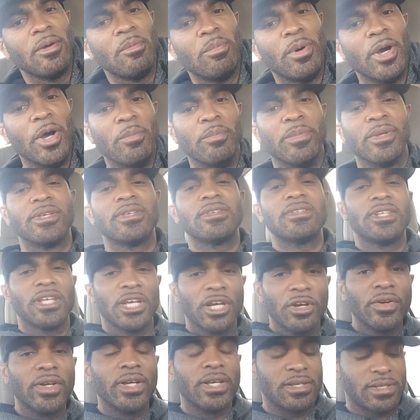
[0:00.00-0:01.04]
But
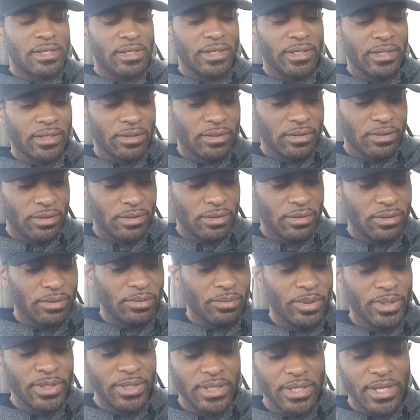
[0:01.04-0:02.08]
mysteriously, when